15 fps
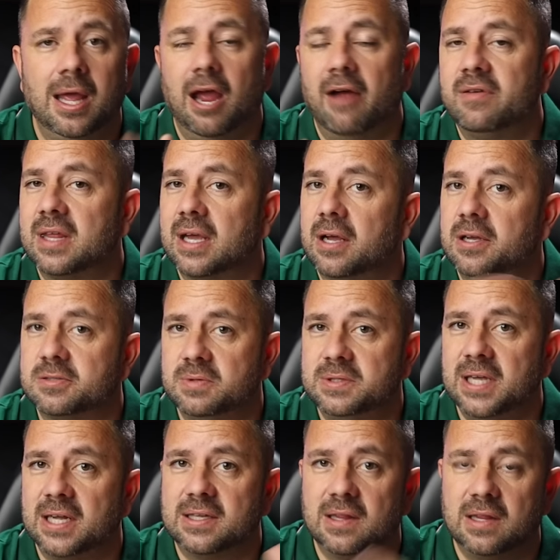Everything else we
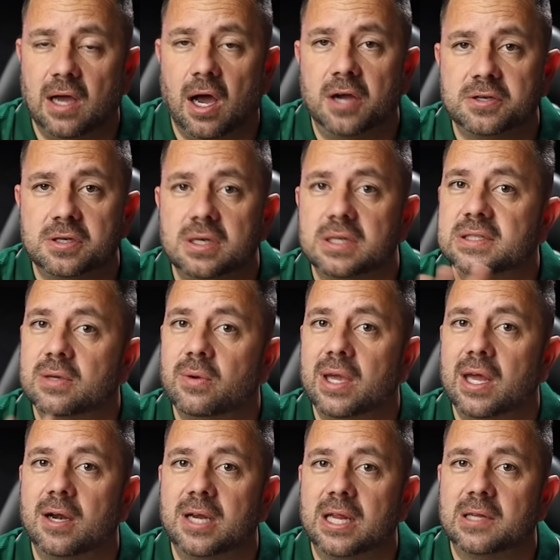take to the auction until we
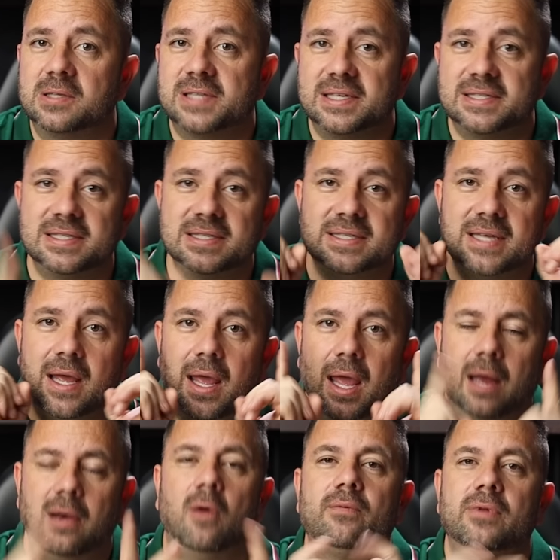get our dealer's license.
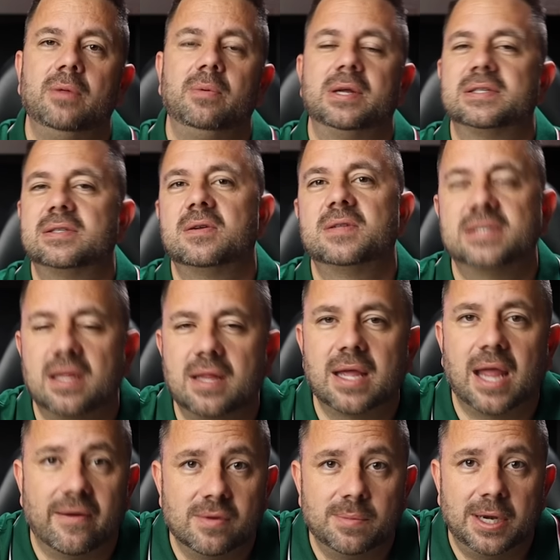And hopefully we can start
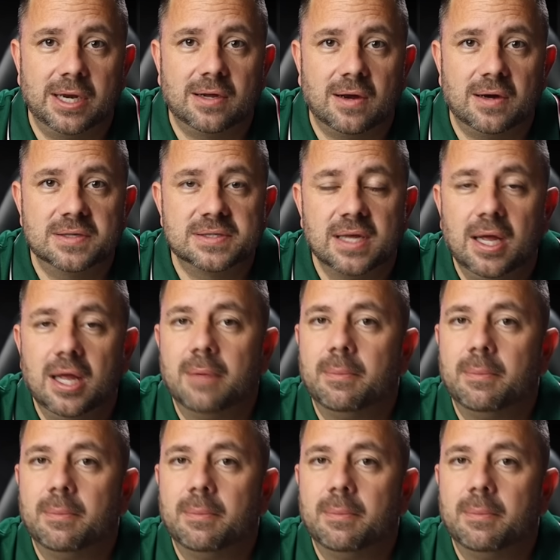selling everybody cars.